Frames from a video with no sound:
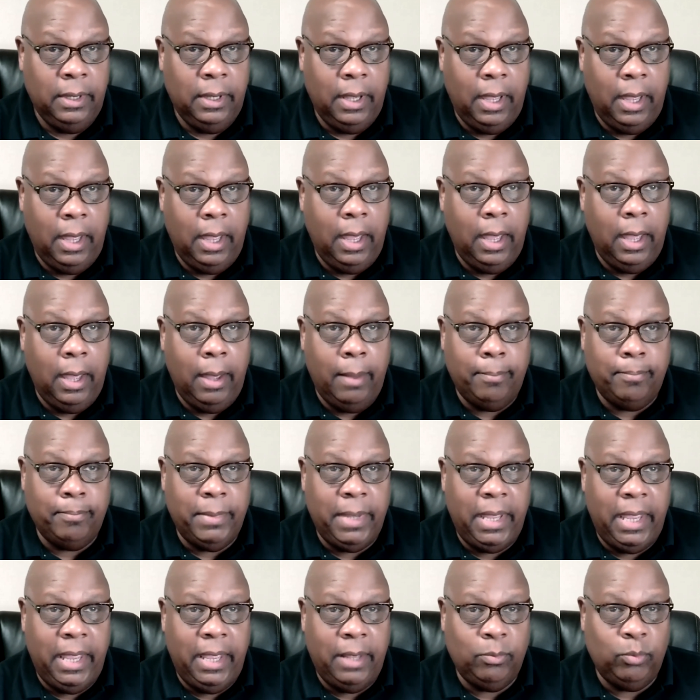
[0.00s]
Um,
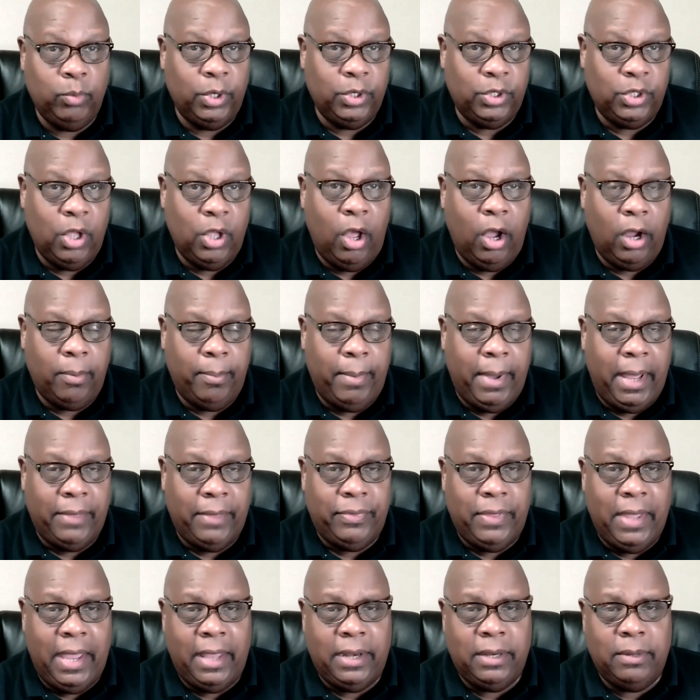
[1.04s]
and we'll talk about
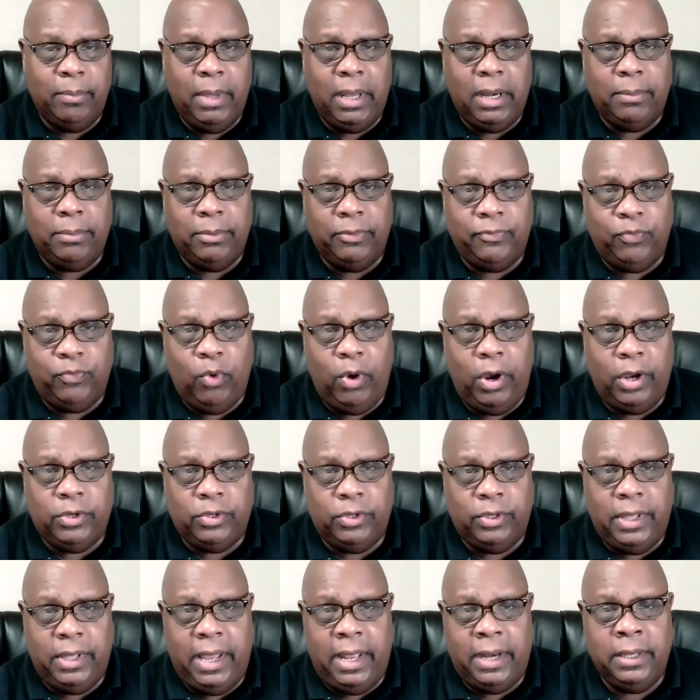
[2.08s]
that in a minute. Before I
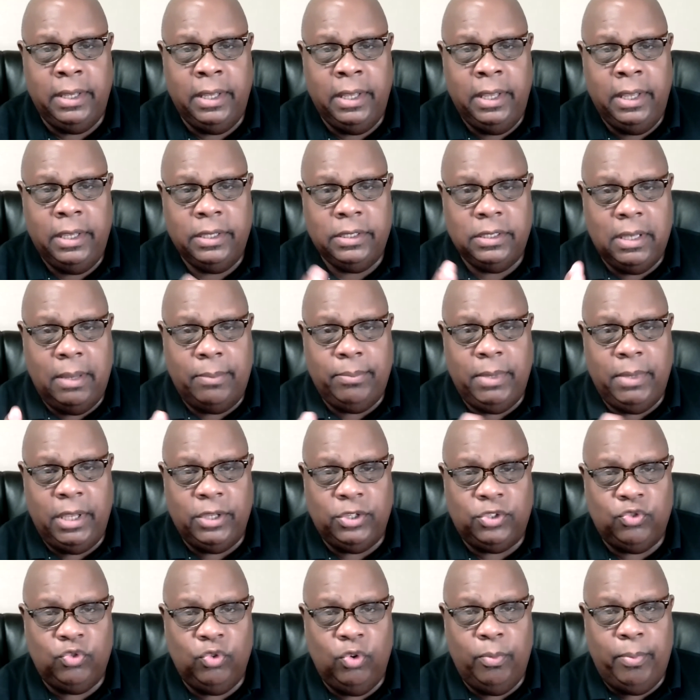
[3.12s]
do that, something that's
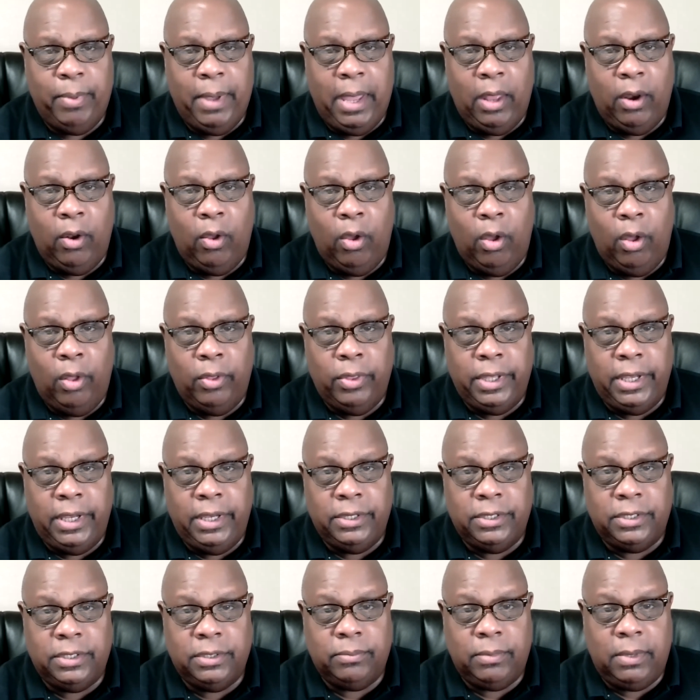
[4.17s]
true about all
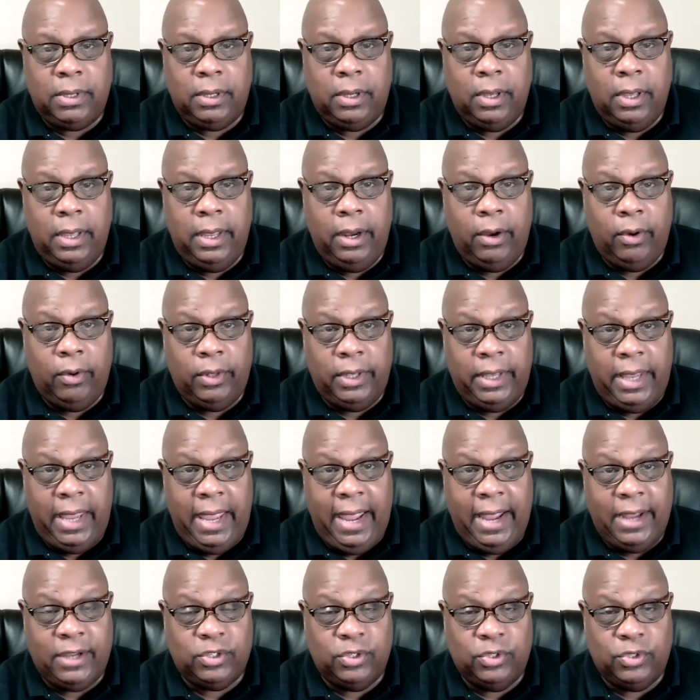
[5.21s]
these early
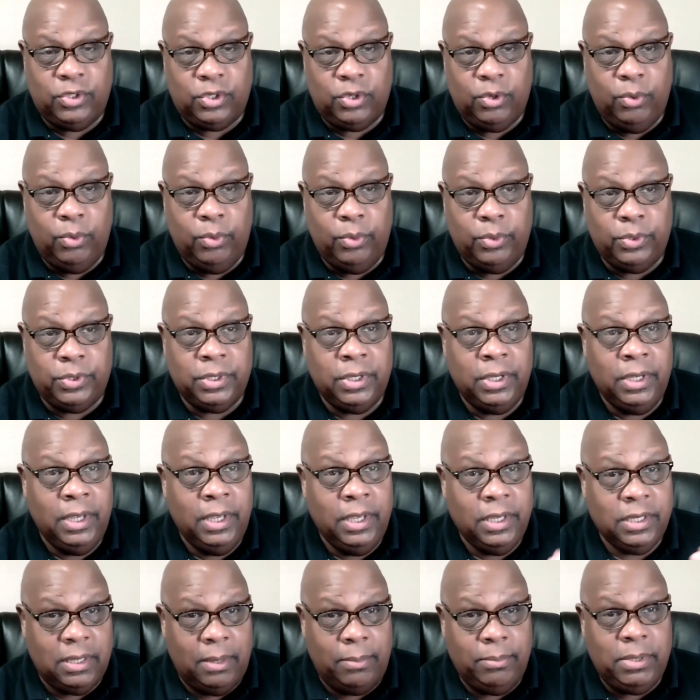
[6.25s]
action schools.
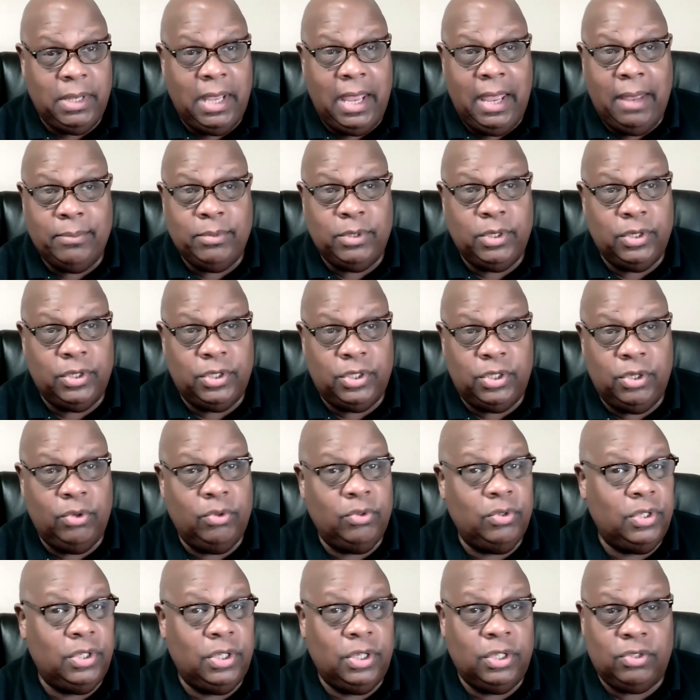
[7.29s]
Sometimes your
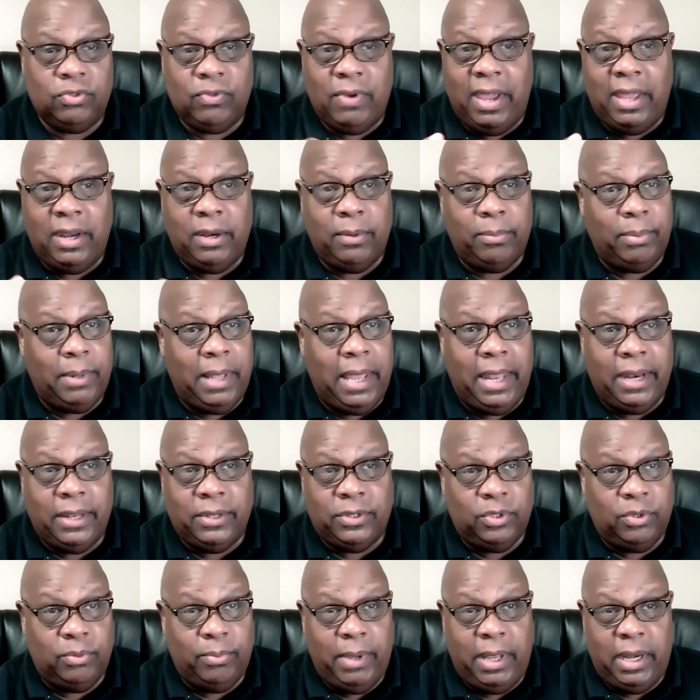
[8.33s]
students just trying to apply to
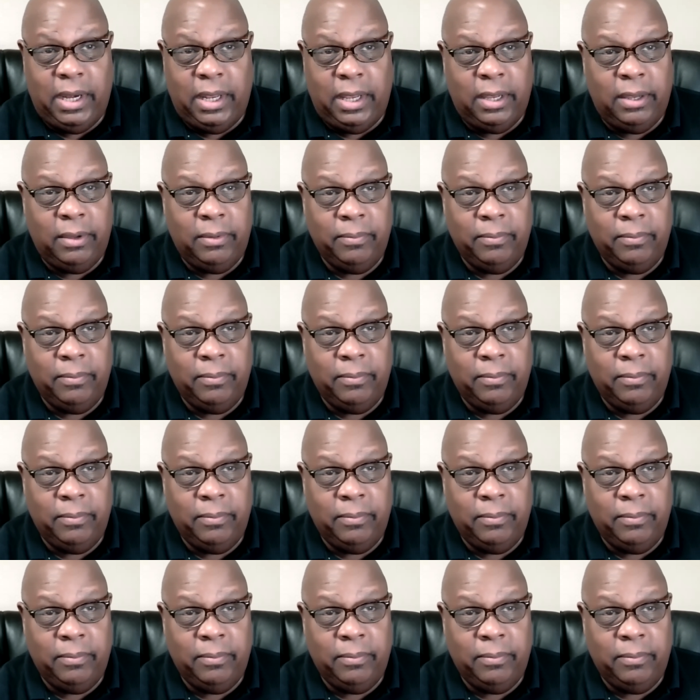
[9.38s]
too many.